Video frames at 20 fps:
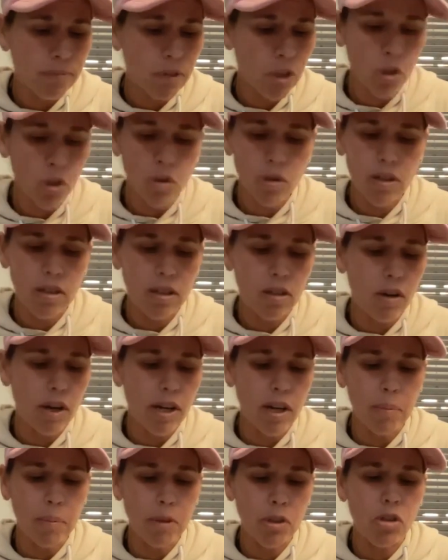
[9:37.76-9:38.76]
Shoes is a
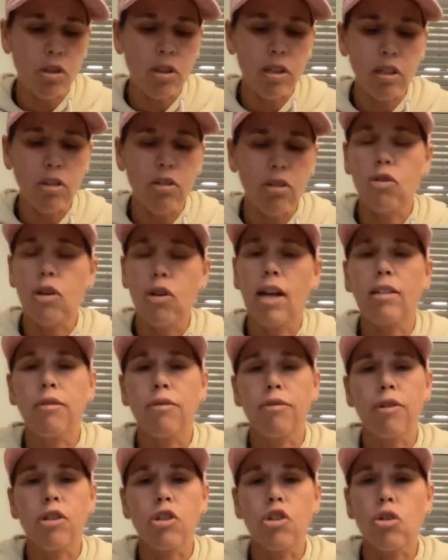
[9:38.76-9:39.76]
great opportunity to try
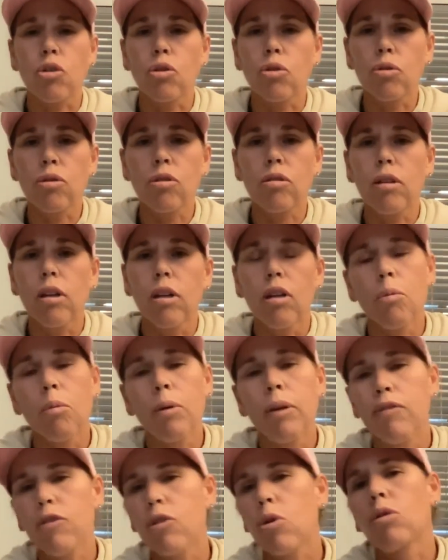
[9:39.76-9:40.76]
different shoes.
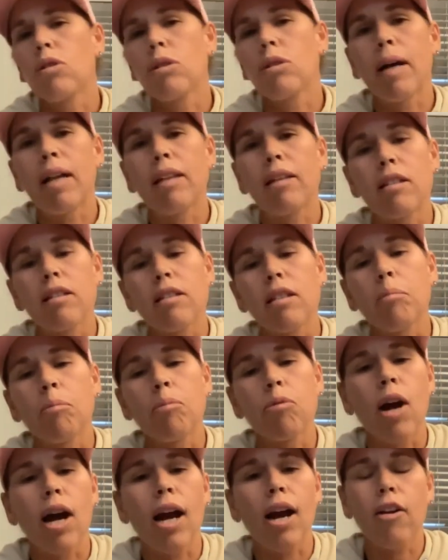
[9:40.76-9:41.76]
We've talked about this in
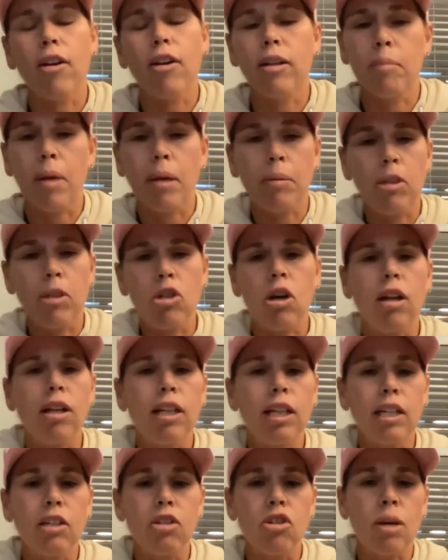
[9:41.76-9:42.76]
prior, and maybe
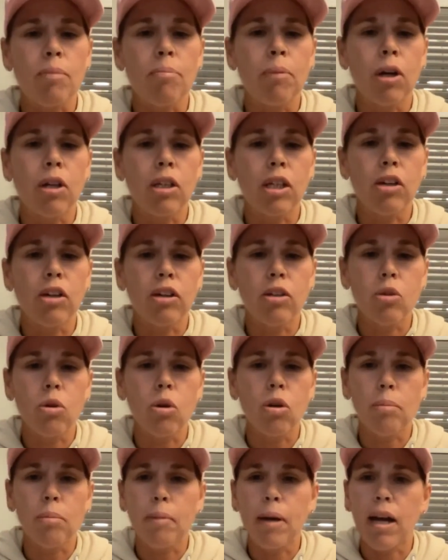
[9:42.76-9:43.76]
Charlie could jump on here and
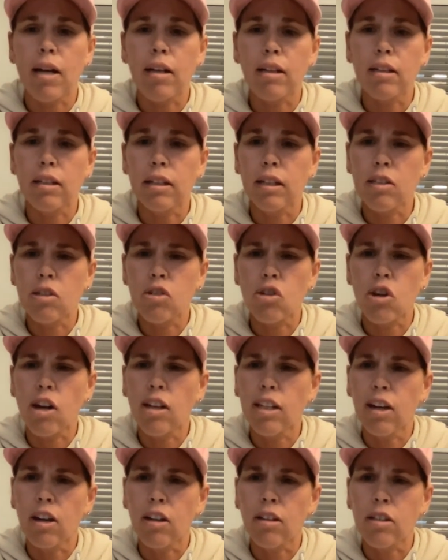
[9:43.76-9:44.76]
talk about, is
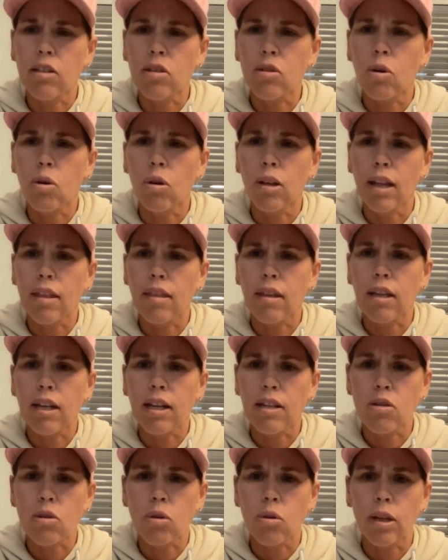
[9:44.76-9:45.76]
Charlie on this call? I think
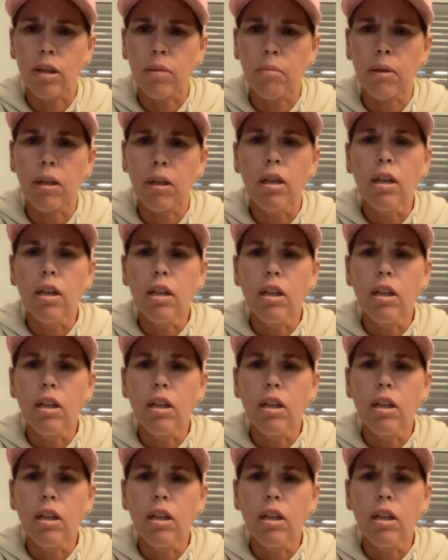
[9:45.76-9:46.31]
I saw him.